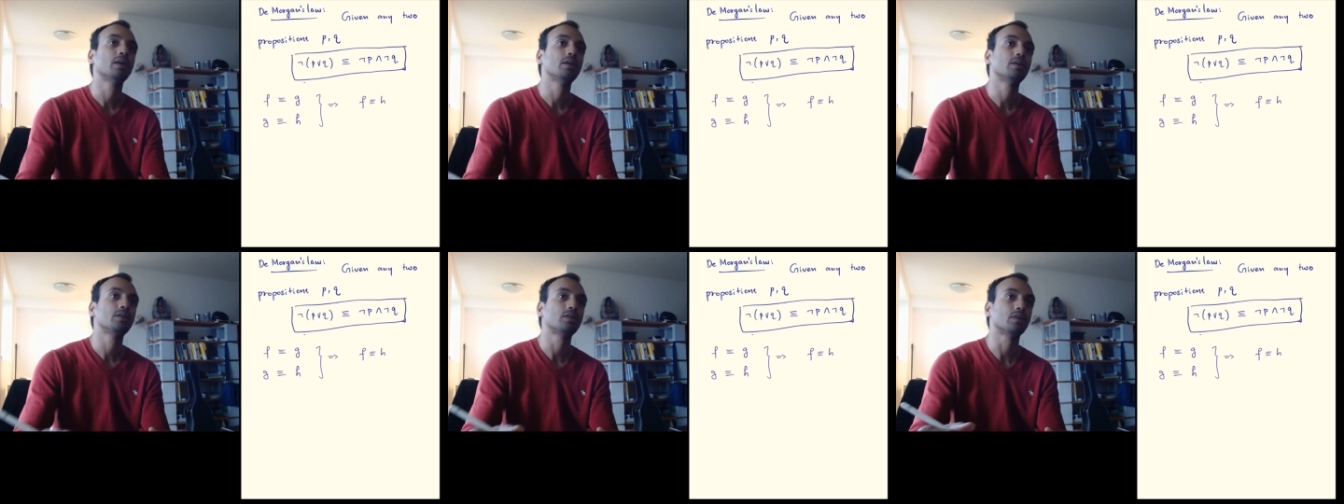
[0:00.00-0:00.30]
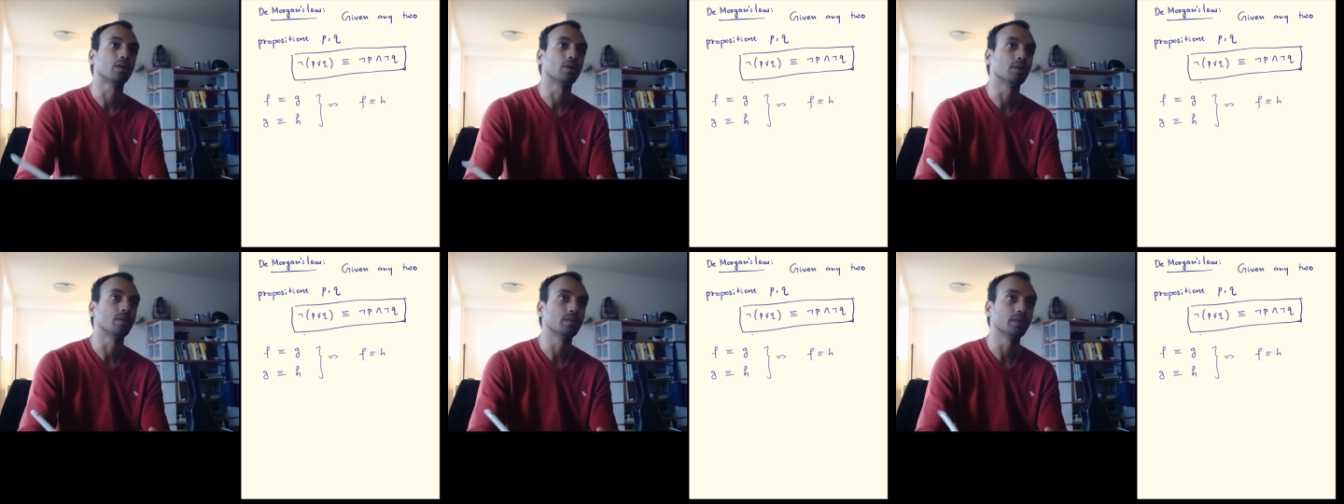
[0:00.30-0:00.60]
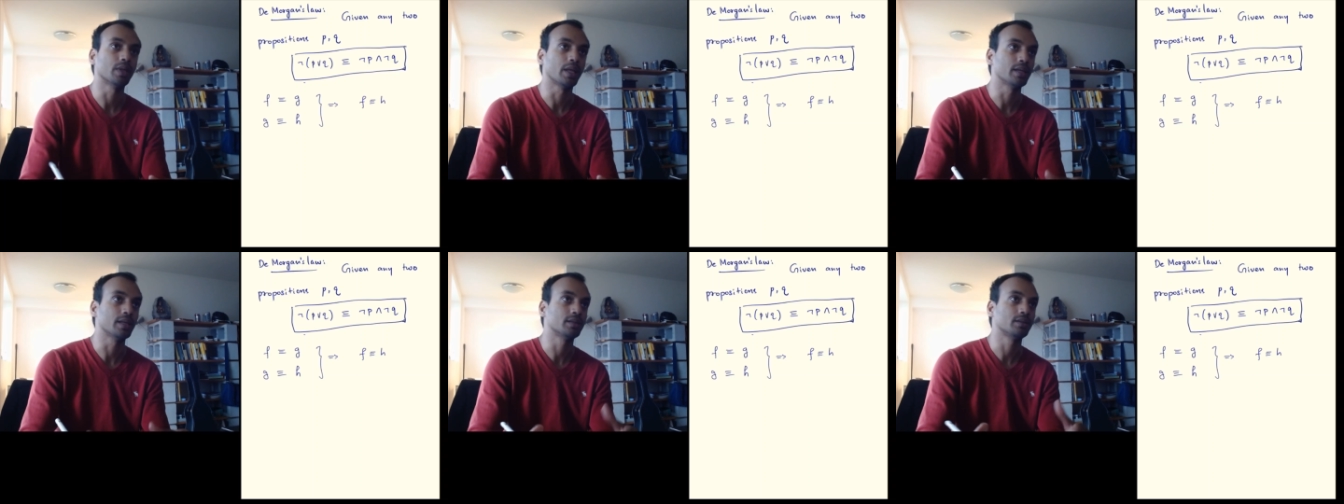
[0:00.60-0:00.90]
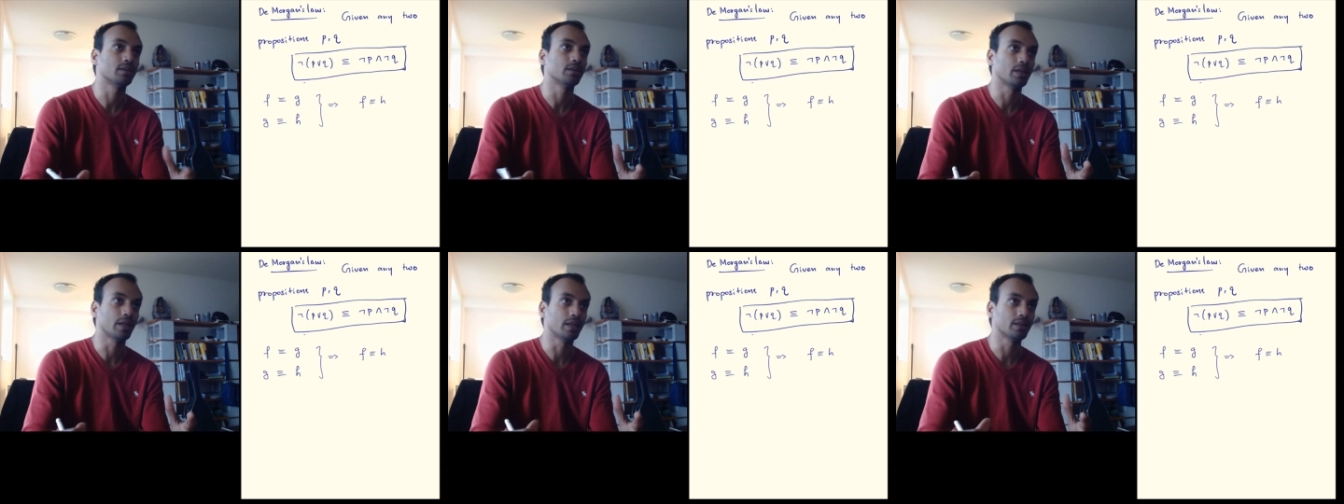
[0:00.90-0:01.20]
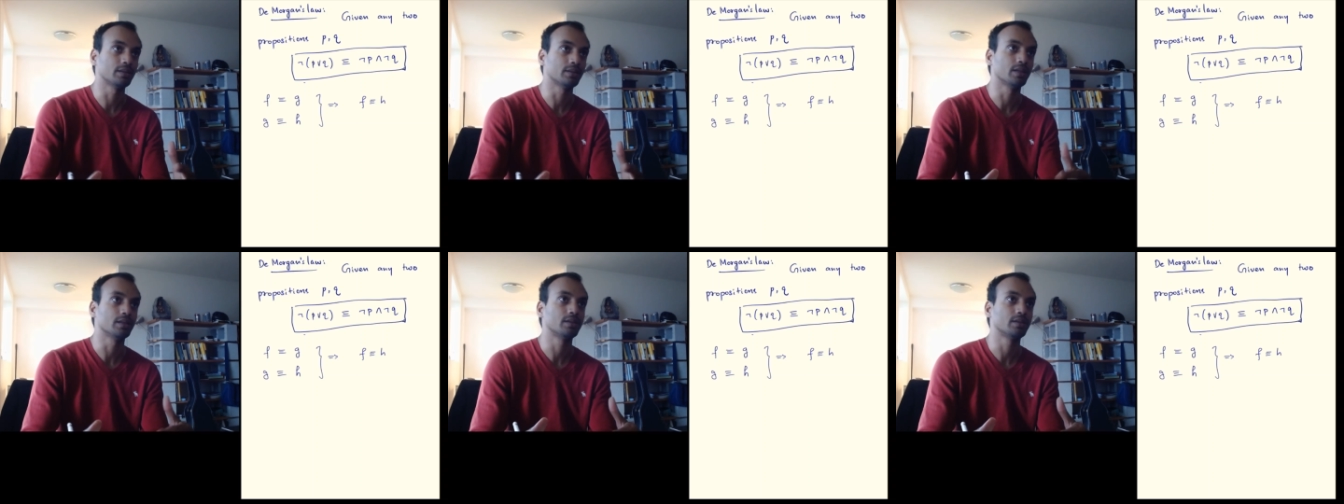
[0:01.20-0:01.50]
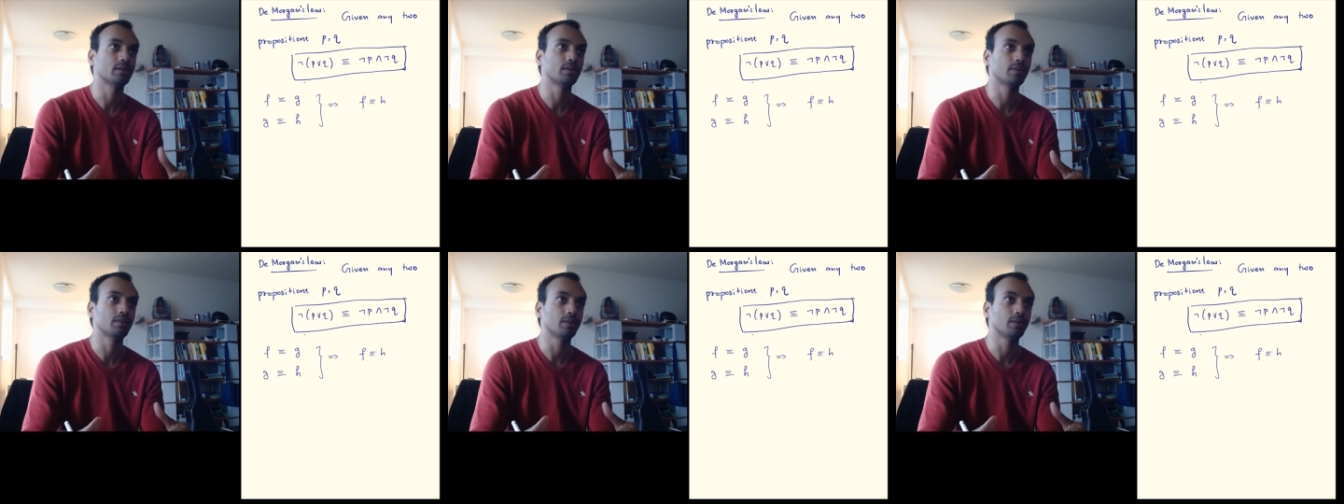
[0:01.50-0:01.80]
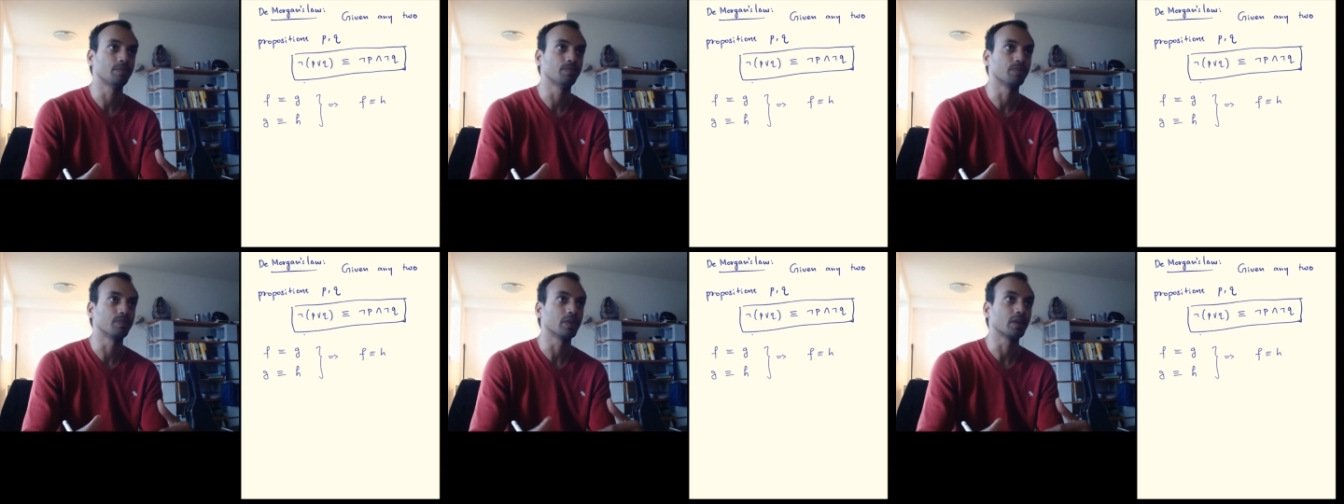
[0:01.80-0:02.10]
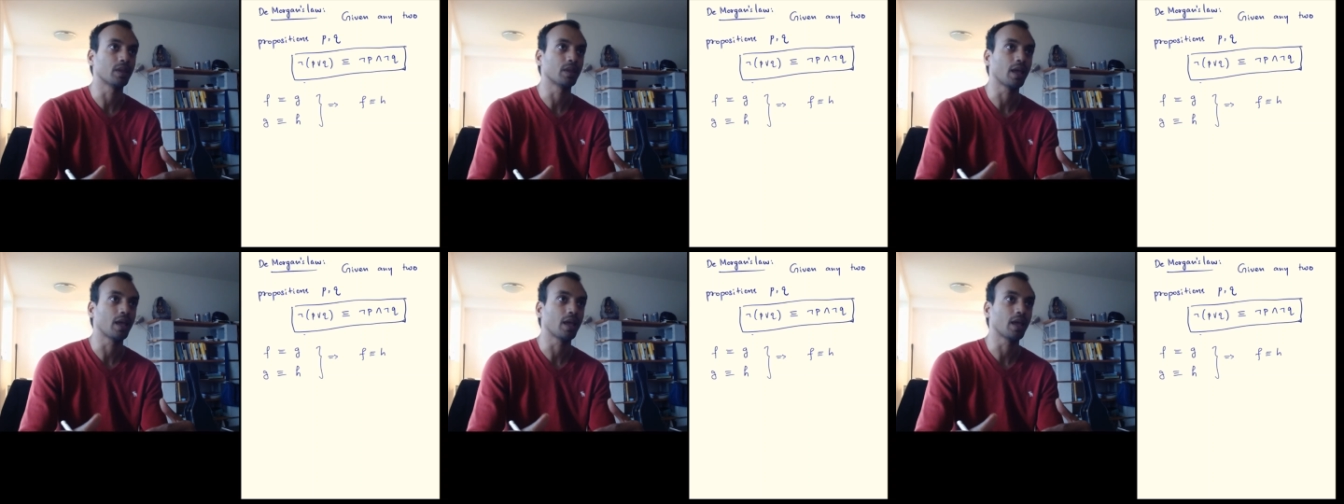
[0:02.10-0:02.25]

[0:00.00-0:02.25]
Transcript: So there is there is this mm-hmm,